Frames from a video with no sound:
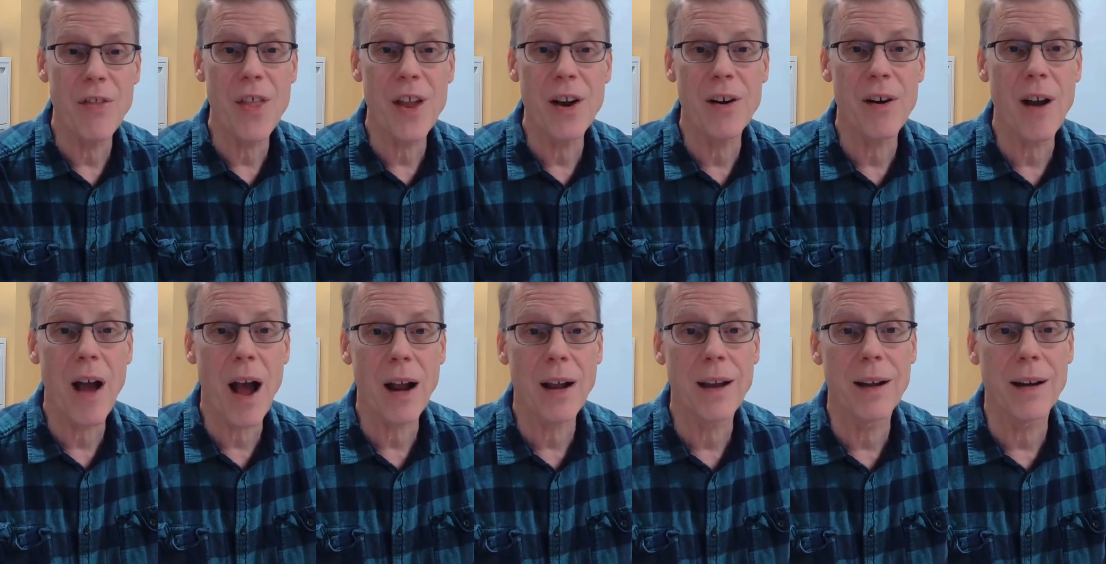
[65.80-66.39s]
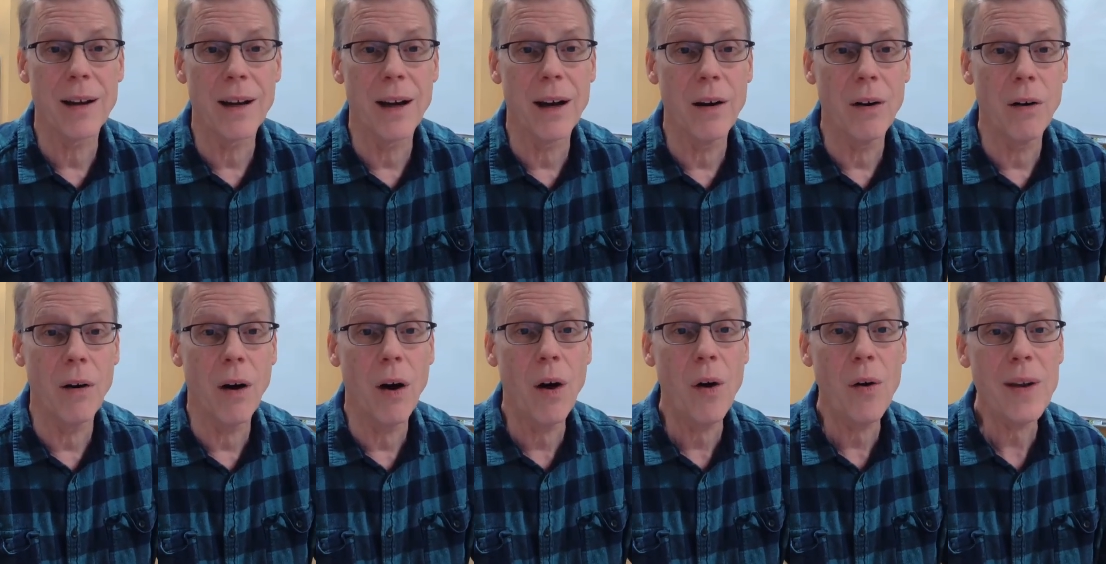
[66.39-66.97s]
they're not going to
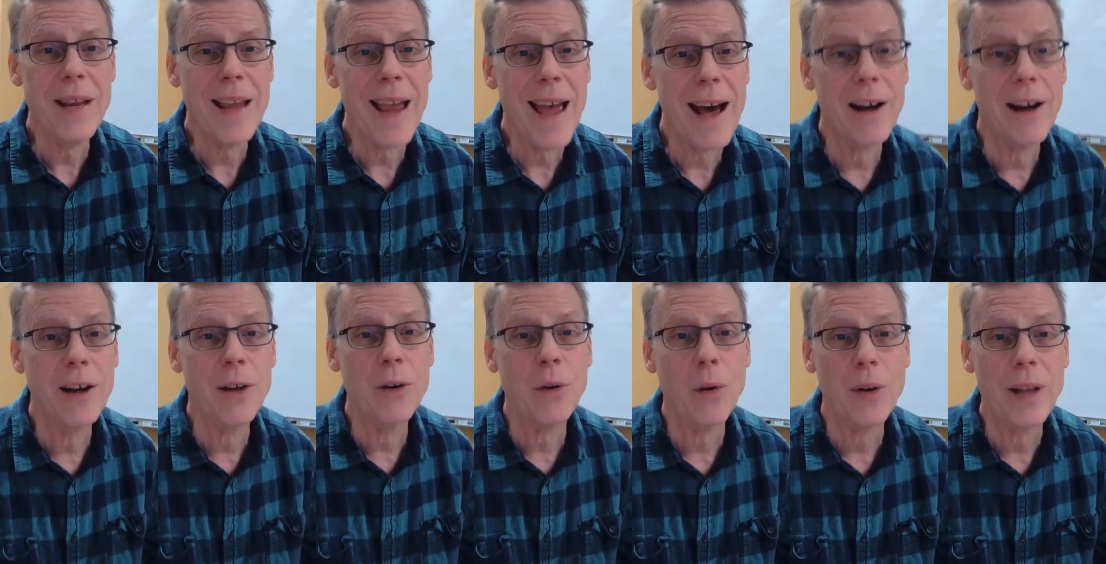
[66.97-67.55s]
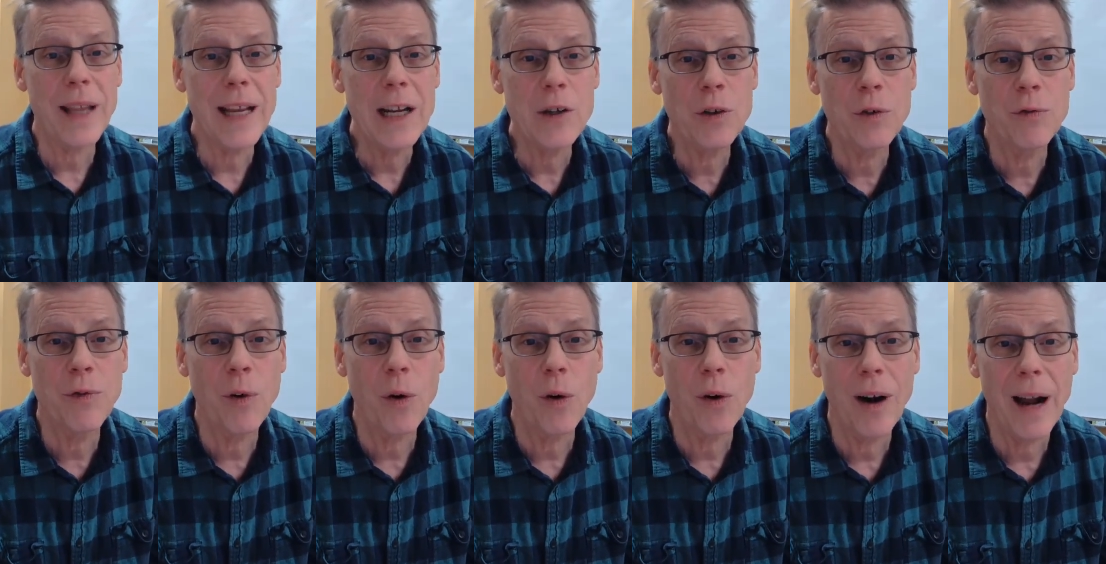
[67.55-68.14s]
go, oh, yeah, good old
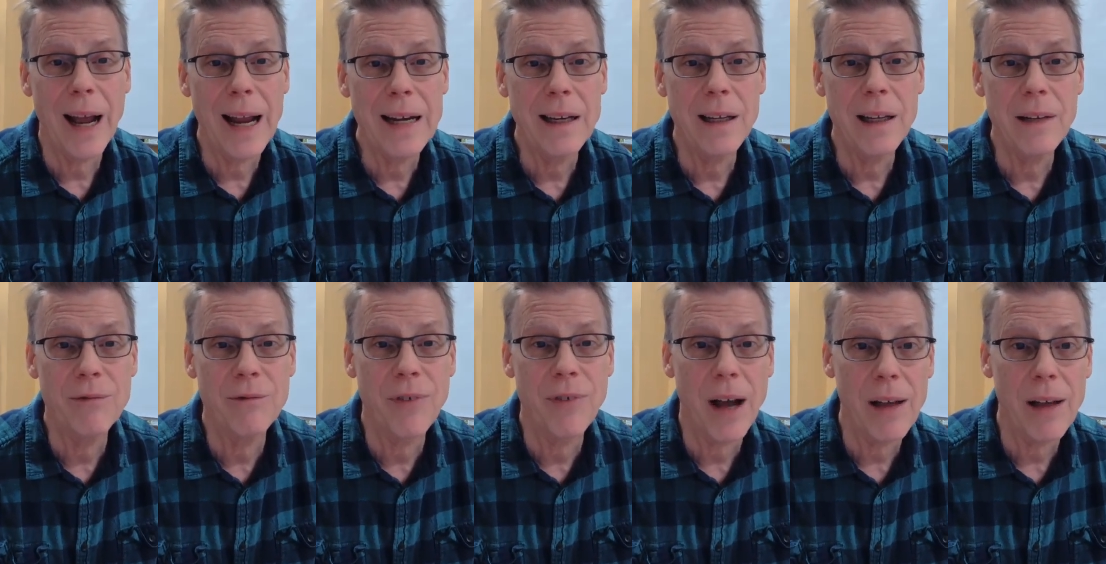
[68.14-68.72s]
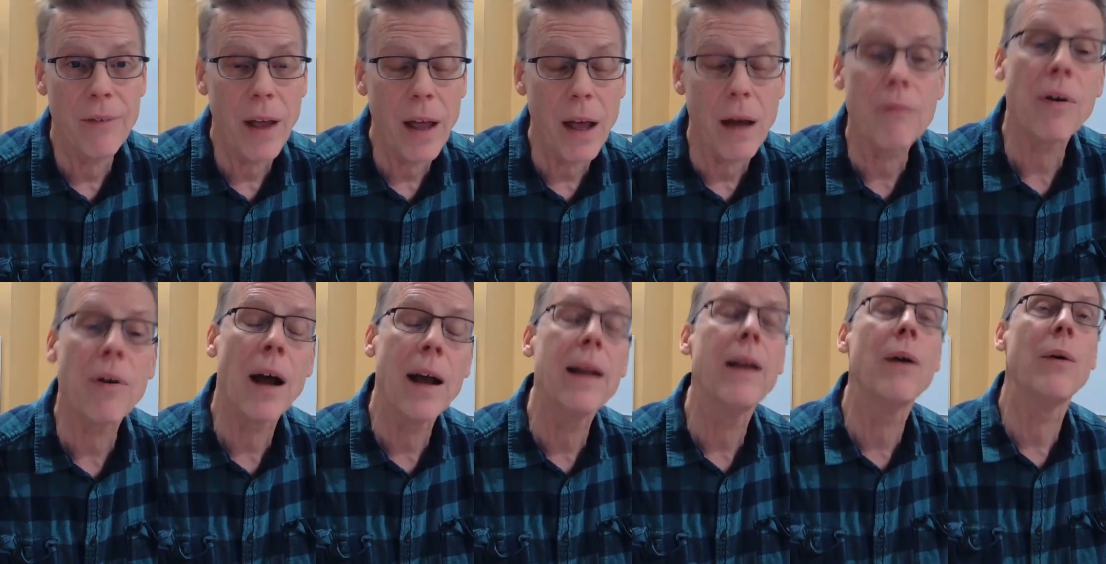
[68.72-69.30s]

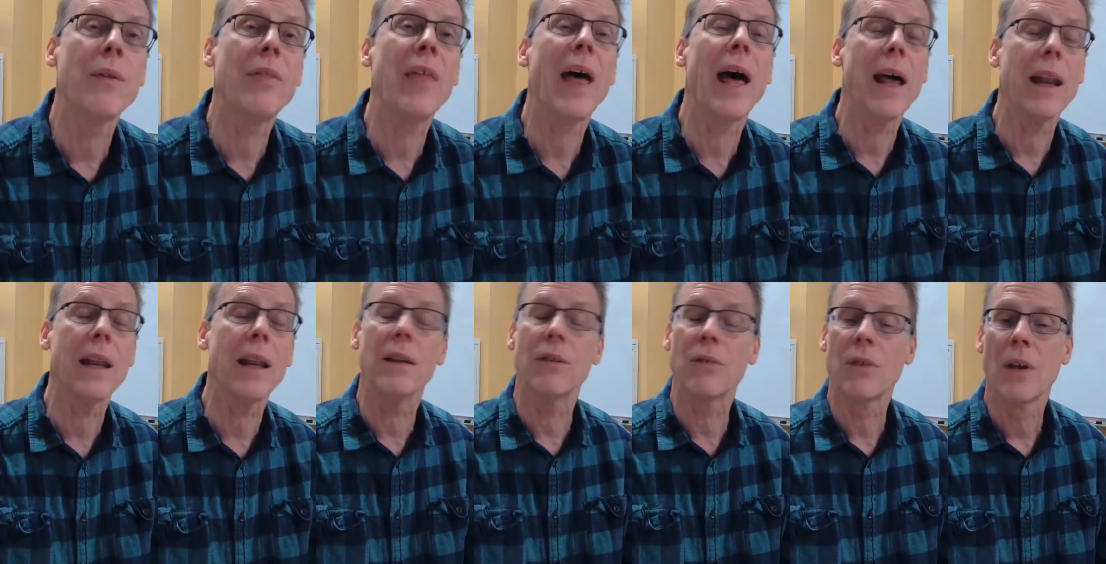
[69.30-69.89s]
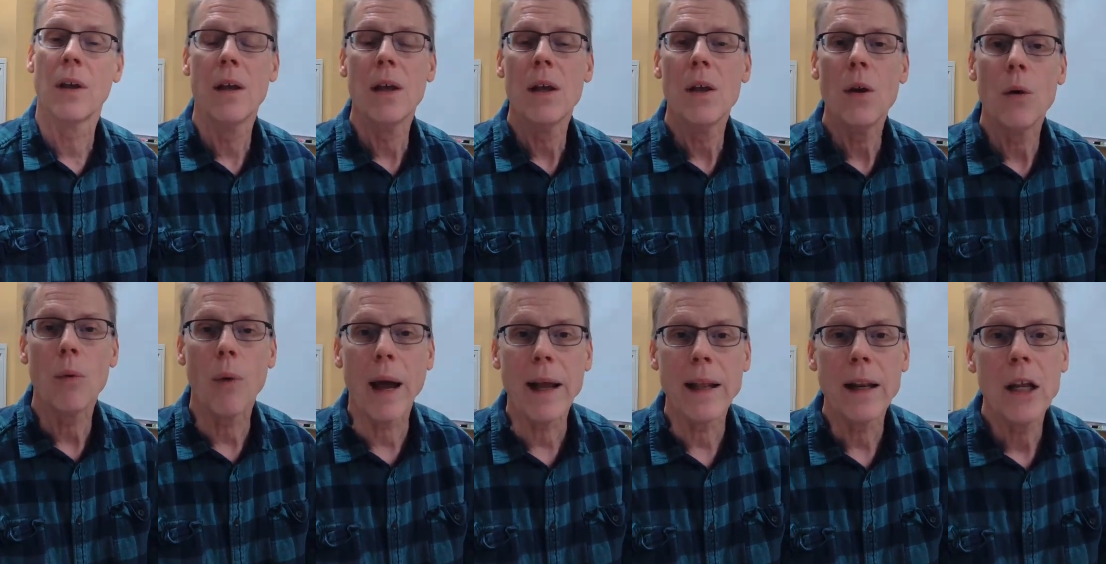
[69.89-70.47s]
H4ID5F. I know what that is,
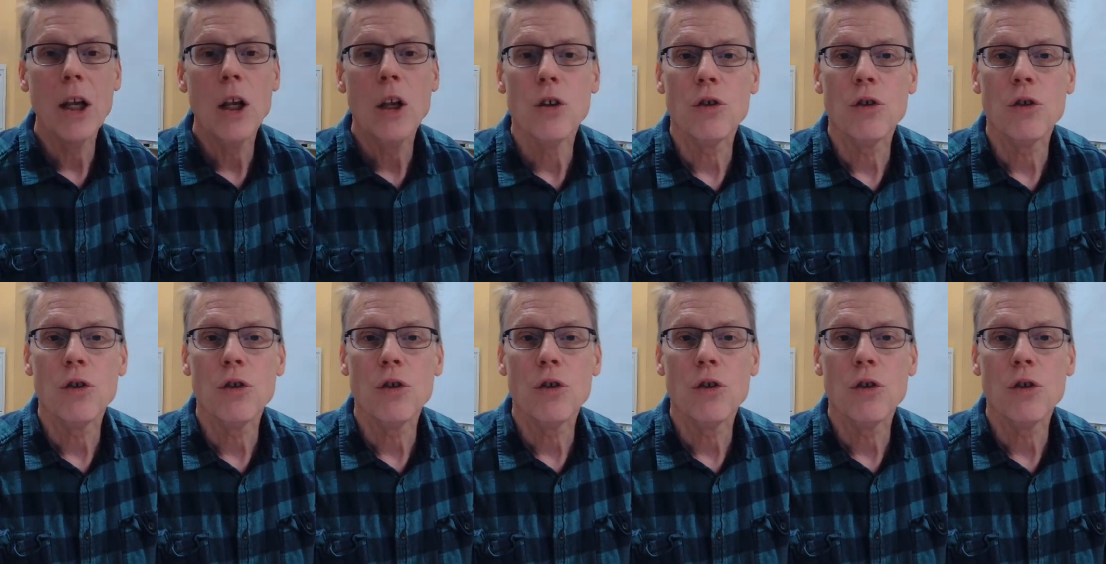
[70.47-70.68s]
right?